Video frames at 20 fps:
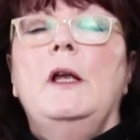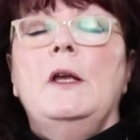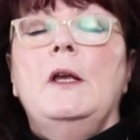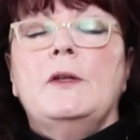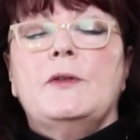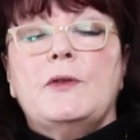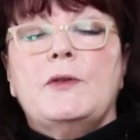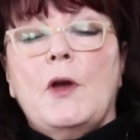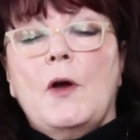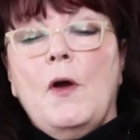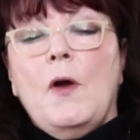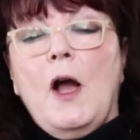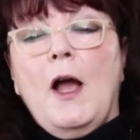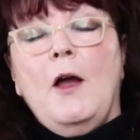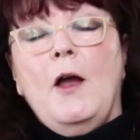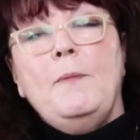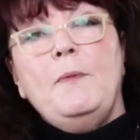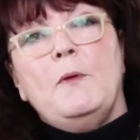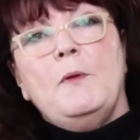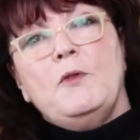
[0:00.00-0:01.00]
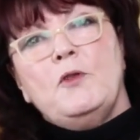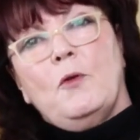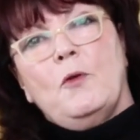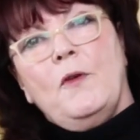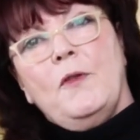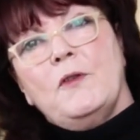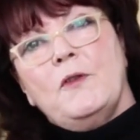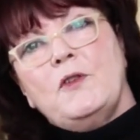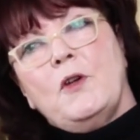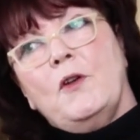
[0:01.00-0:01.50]
So I hope you
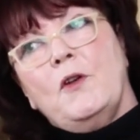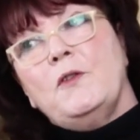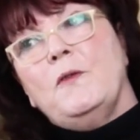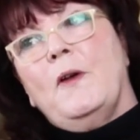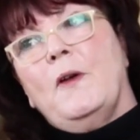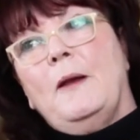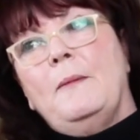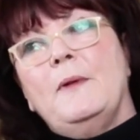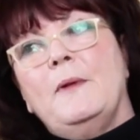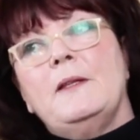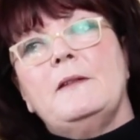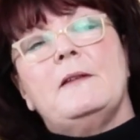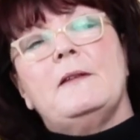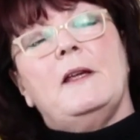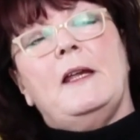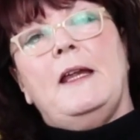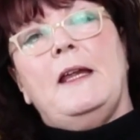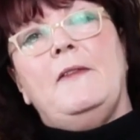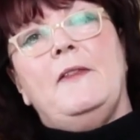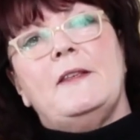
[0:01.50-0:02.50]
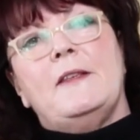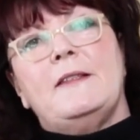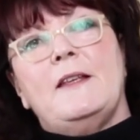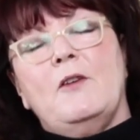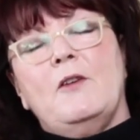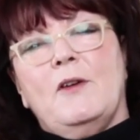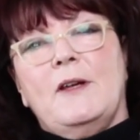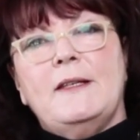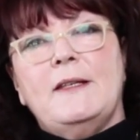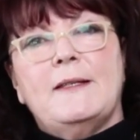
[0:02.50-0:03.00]
enjoy the tone development in the
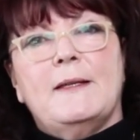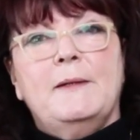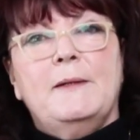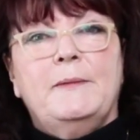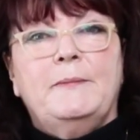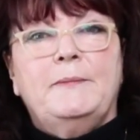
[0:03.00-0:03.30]
series.